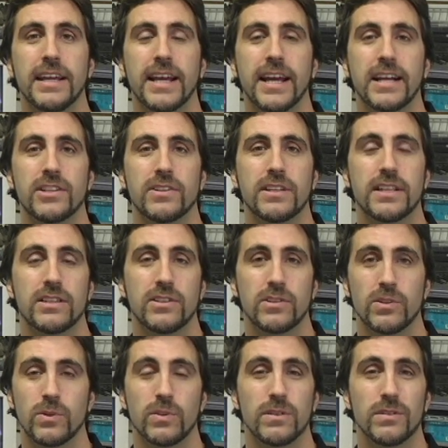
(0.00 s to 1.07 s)
and you need
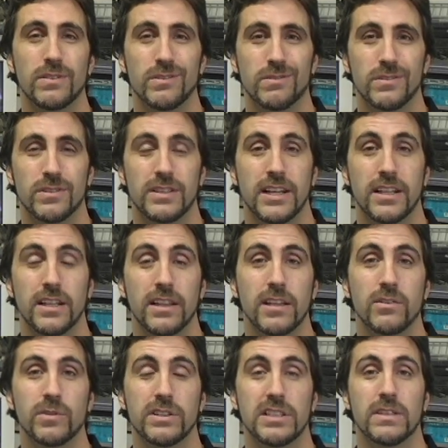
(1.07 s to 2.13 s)
to send
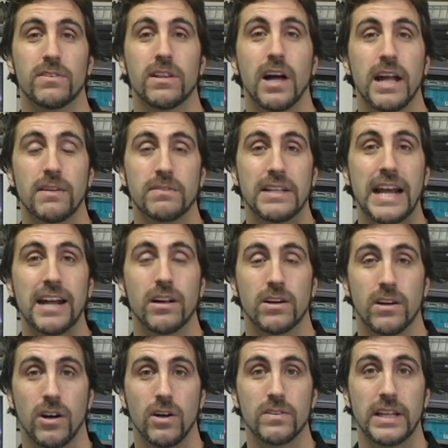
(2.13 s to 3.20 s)
and receive a lot of data
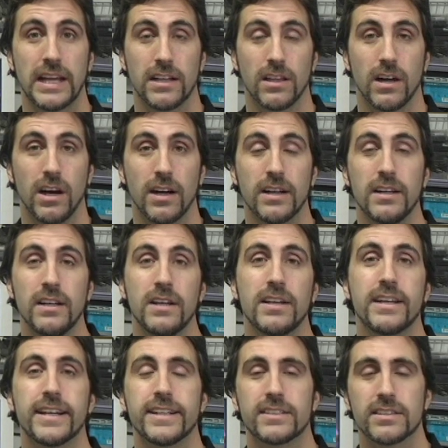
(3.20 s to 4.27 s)
all day long
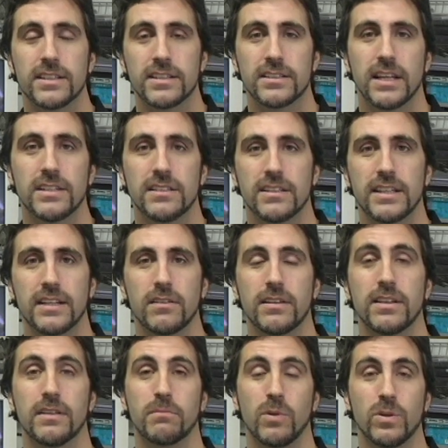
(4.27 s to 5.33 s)
it's a necessity in,
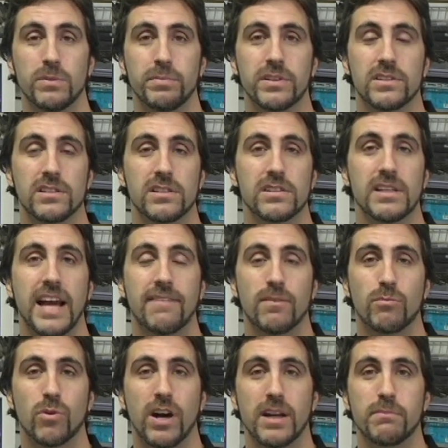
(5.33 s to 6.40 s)
in most businesses to have
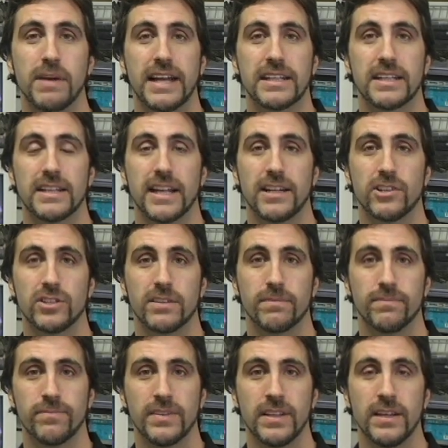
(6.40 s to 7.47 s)
a broadband connection.
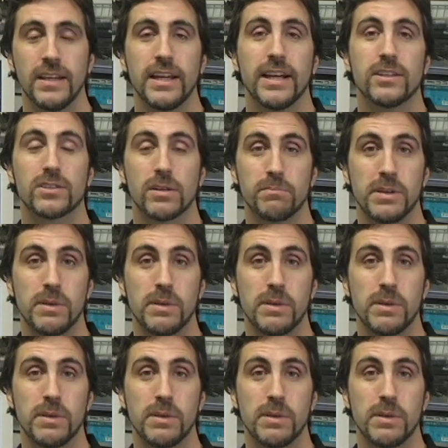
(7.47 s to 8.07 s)
And some